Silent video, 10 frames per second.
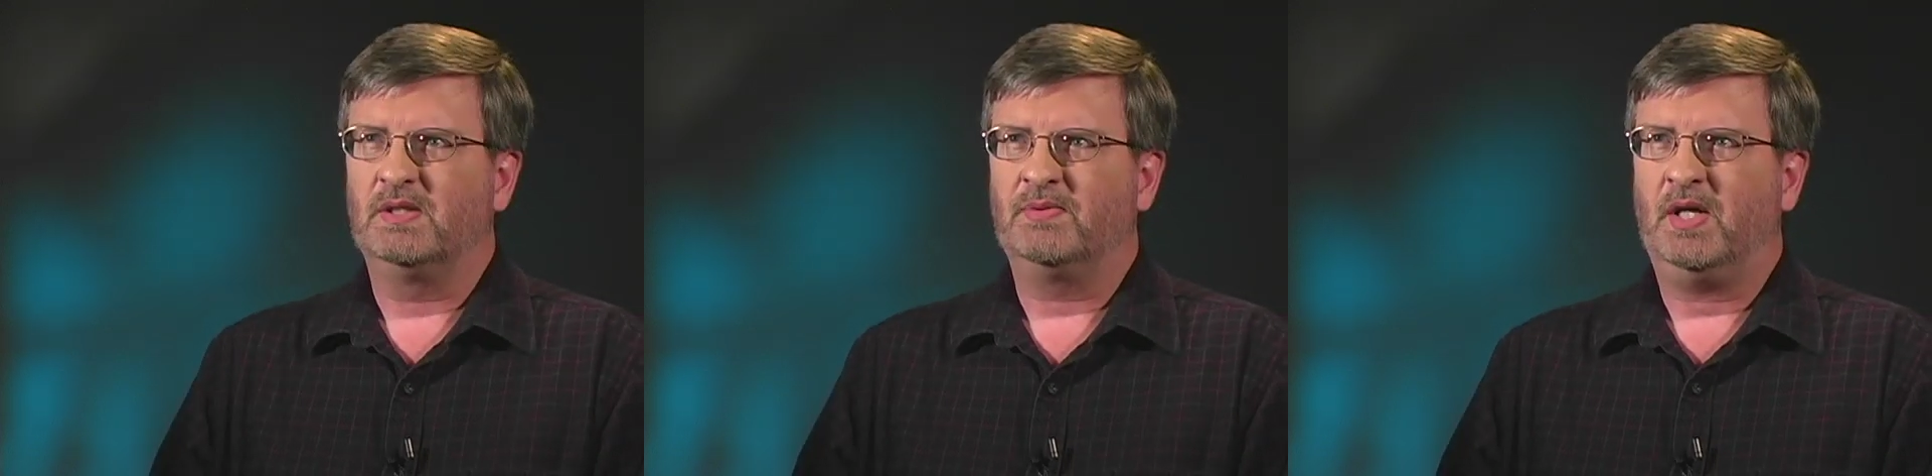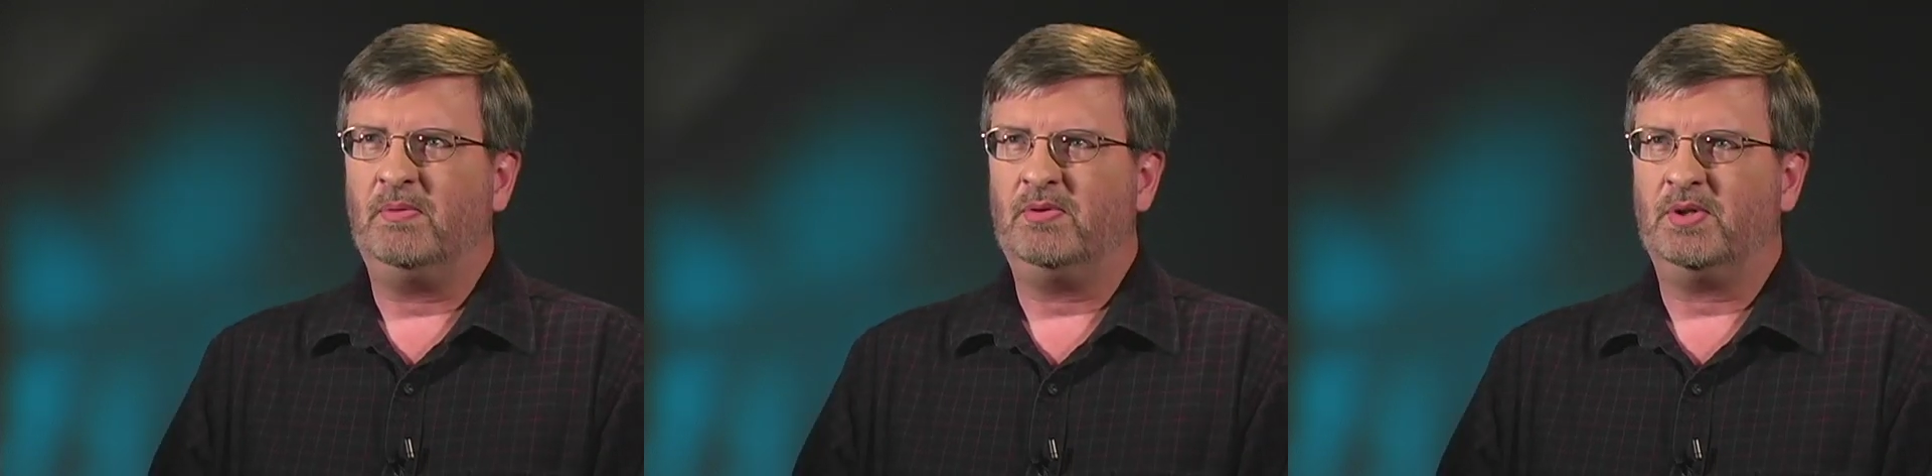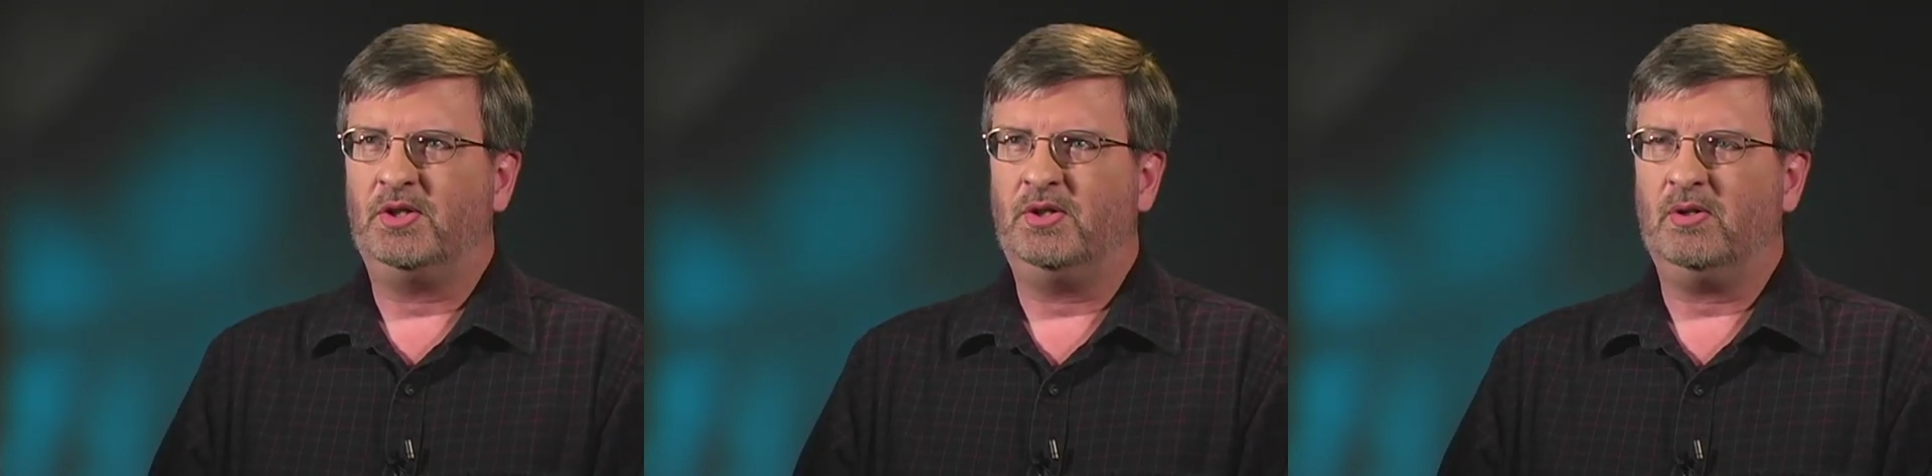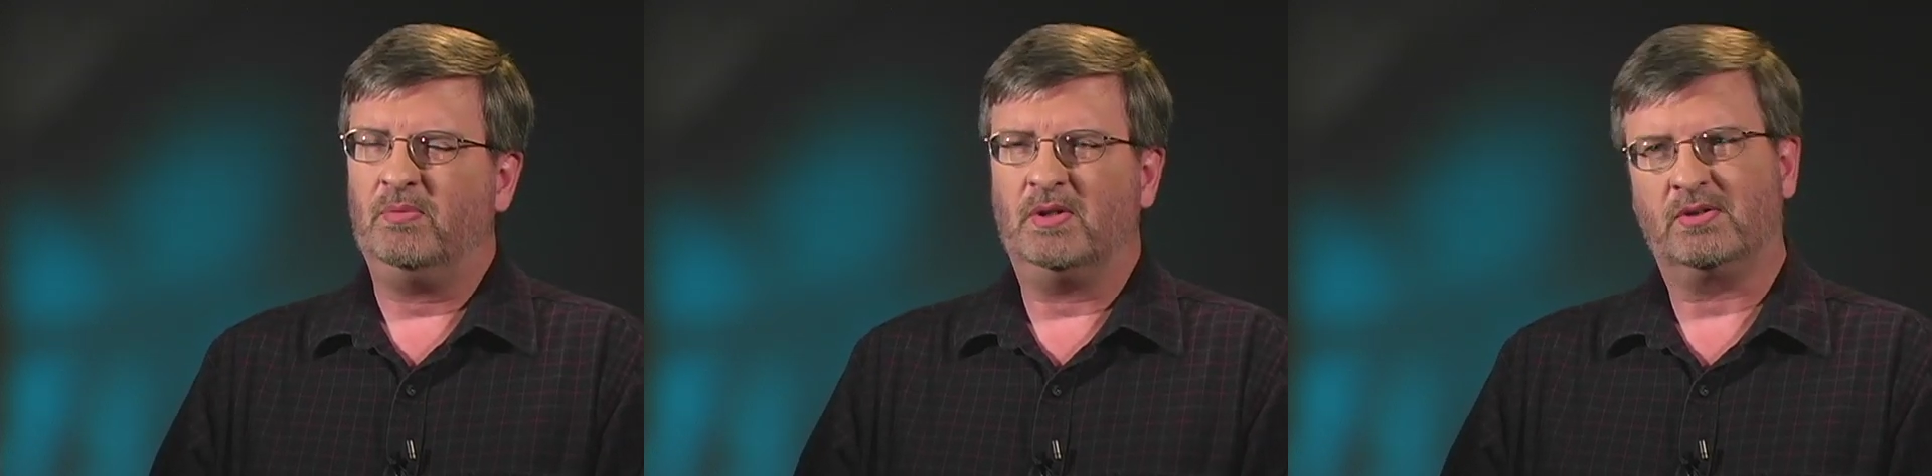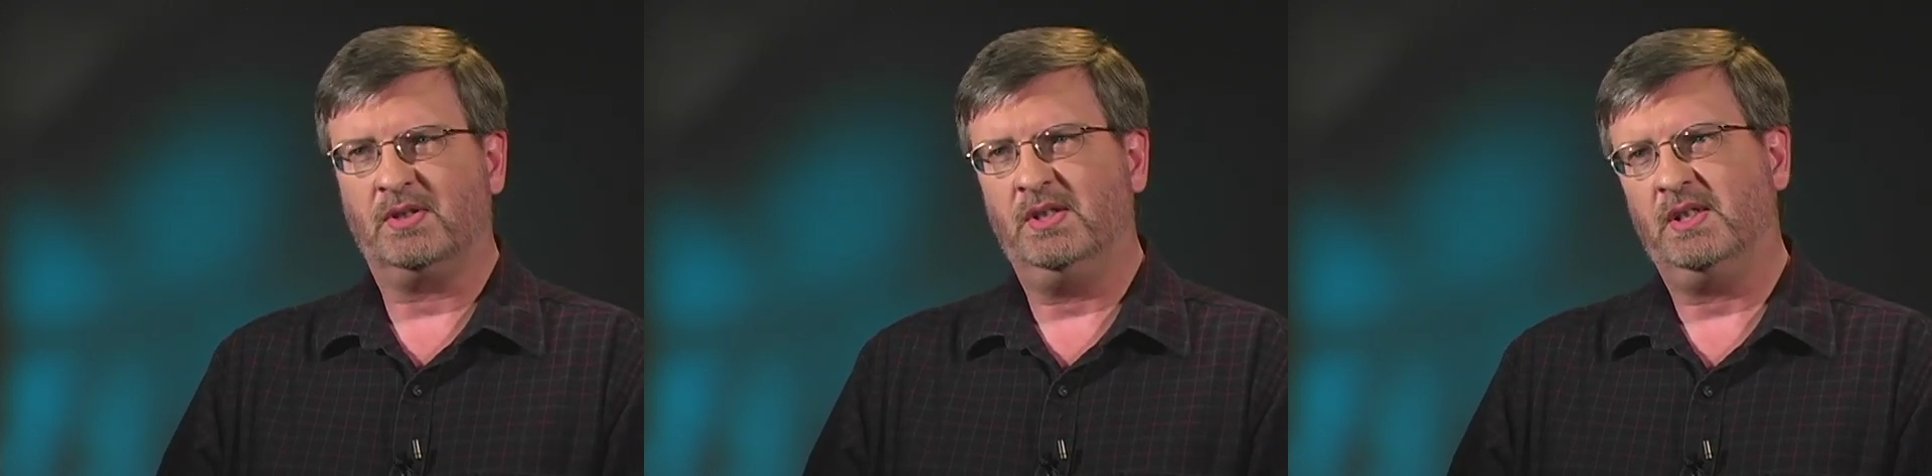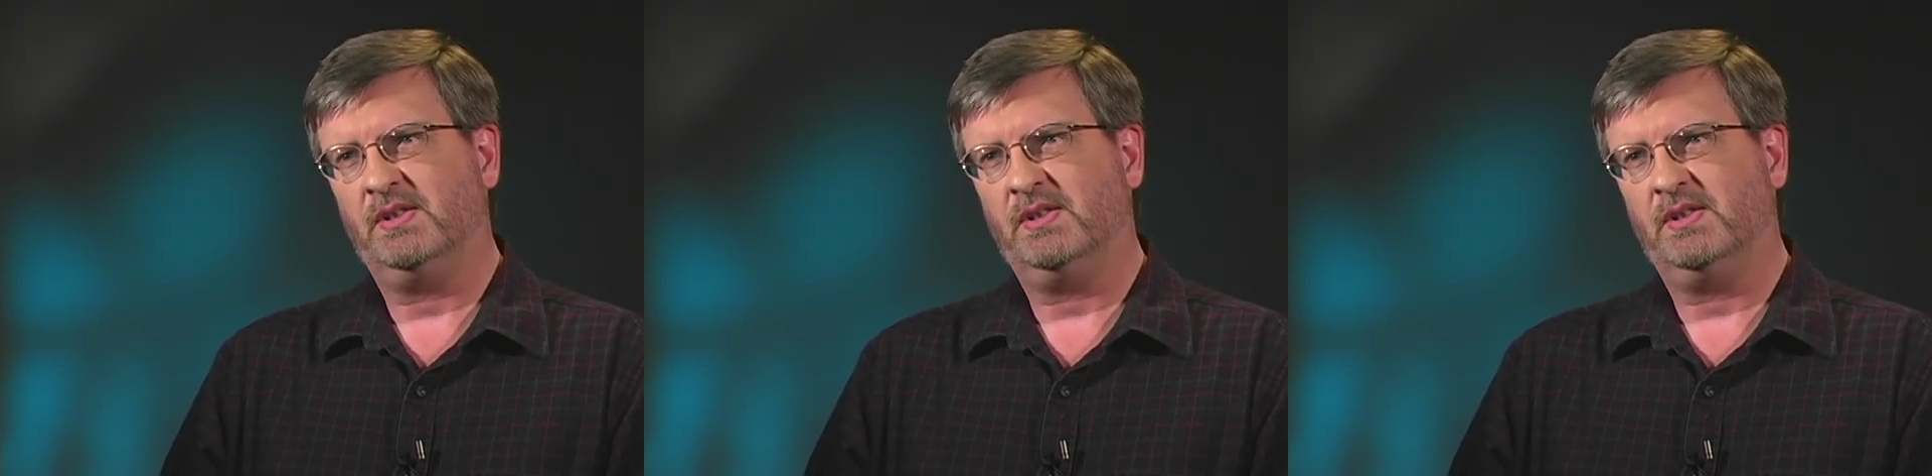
I came to a cube, and I was looking at